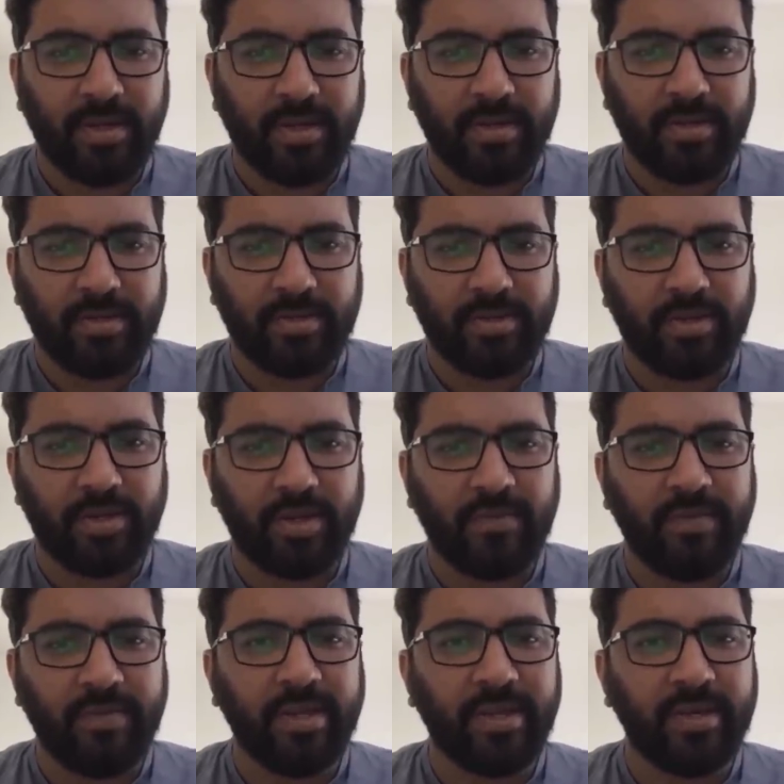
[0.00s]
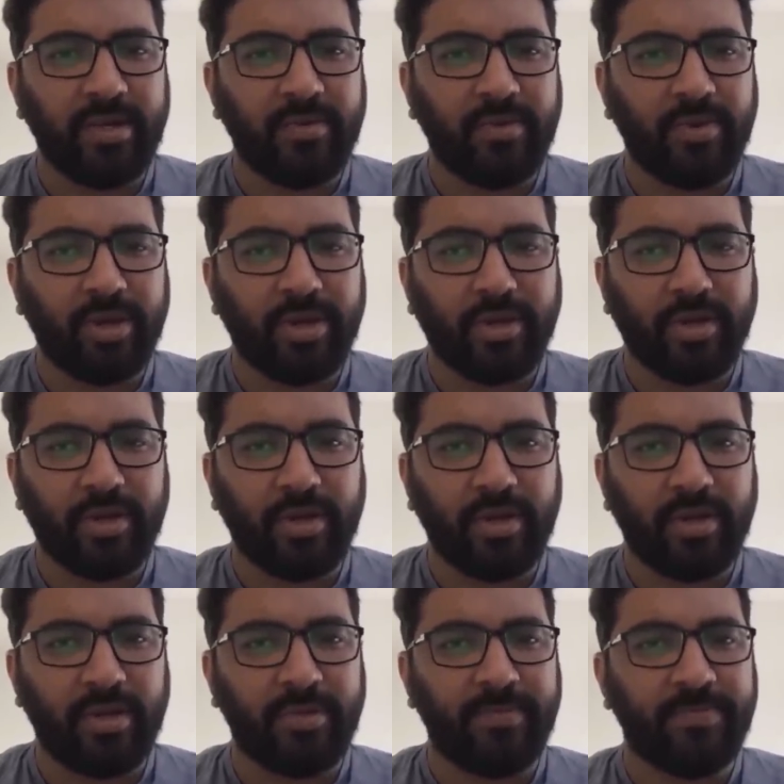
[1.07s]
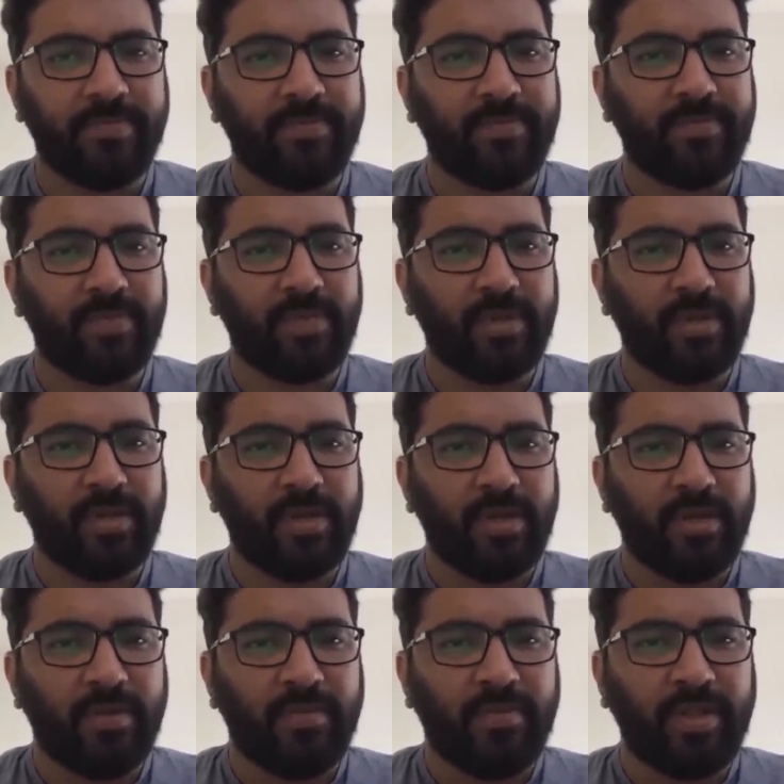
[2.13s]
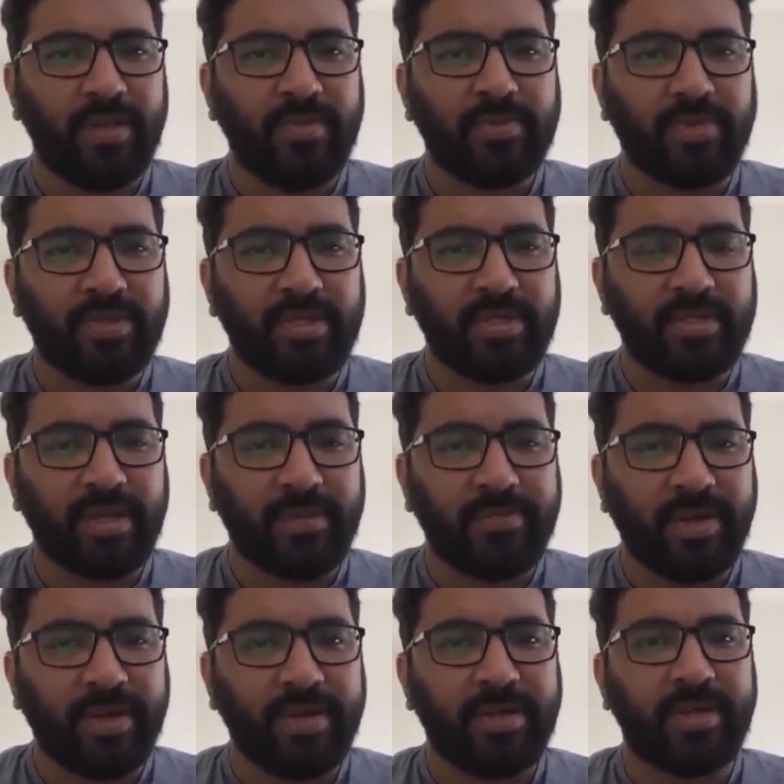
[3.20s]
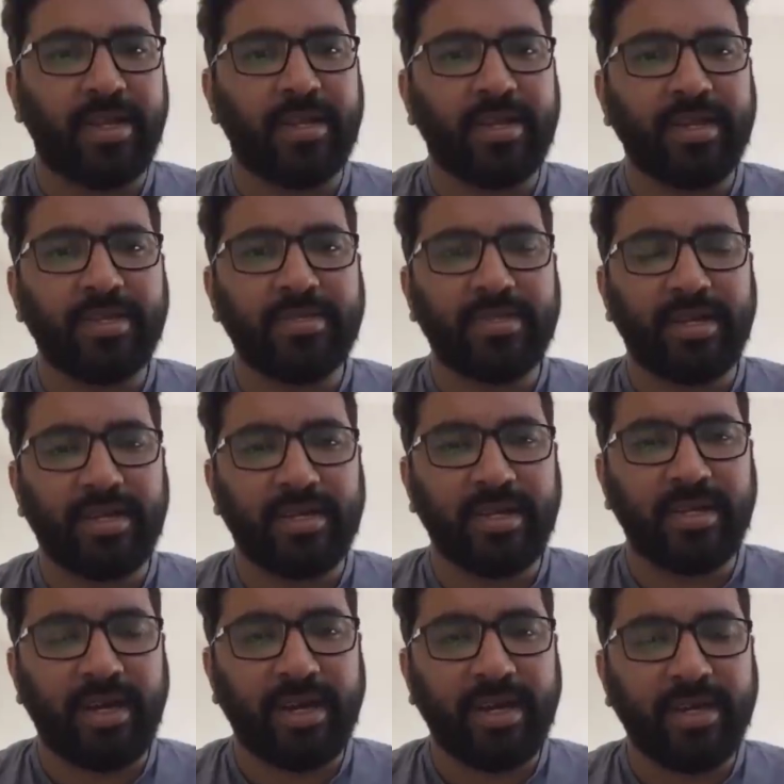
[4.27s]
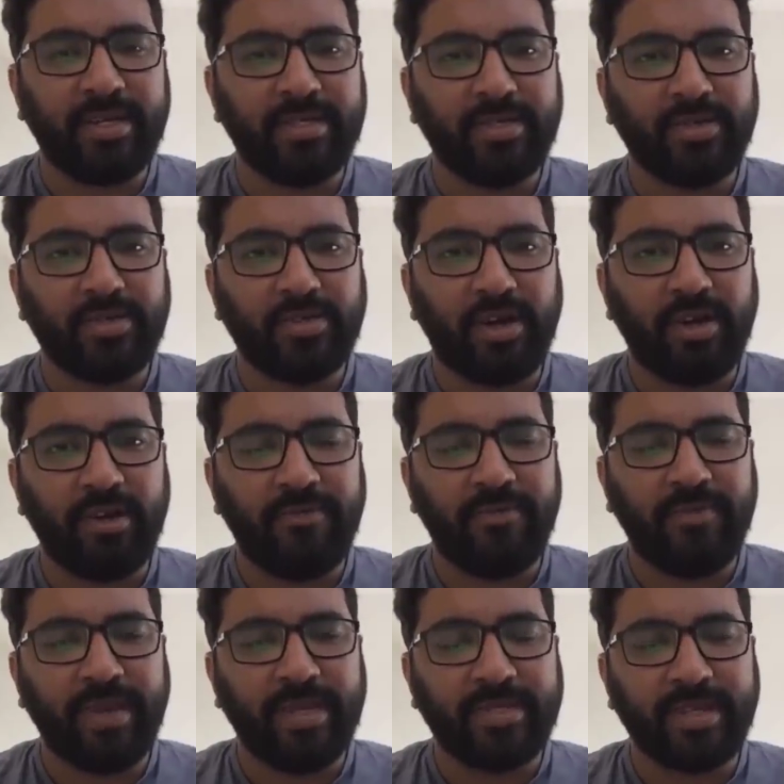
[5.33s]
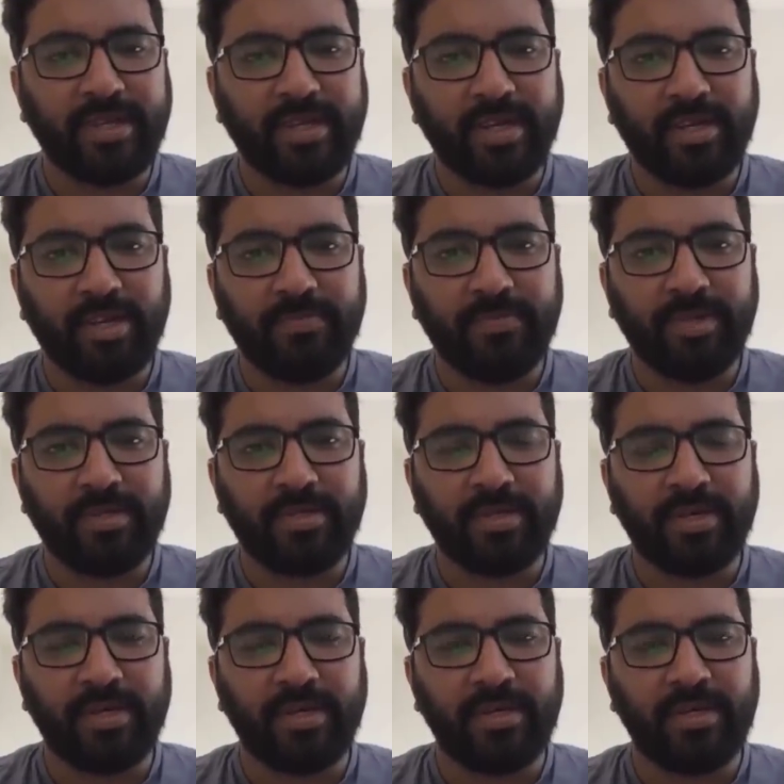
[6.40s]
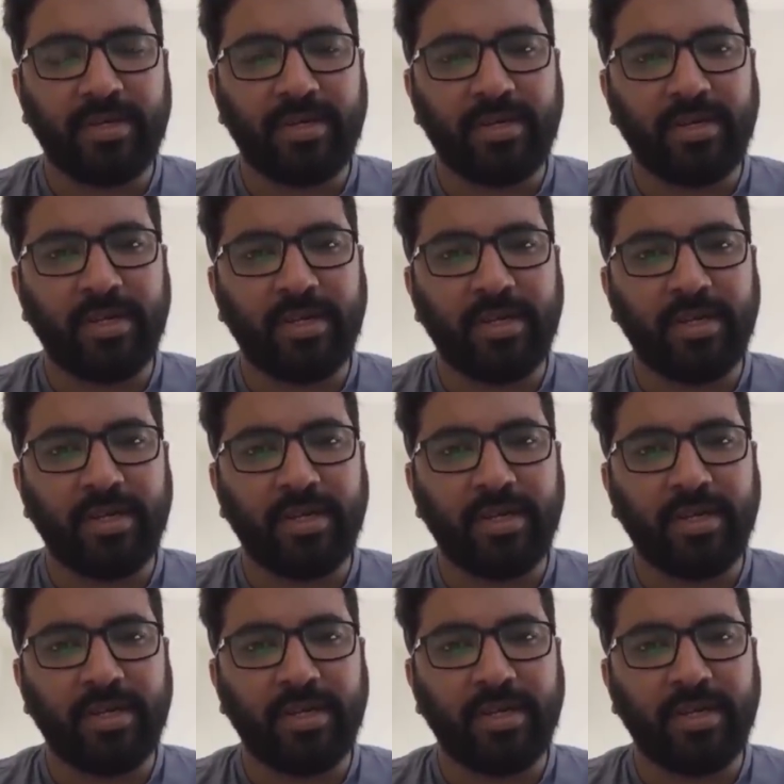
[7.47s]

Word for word: solving, uh, what do you call, uh, prelims questions combinedly. Yes, uh, the idea is to solve main-centric topics uh, till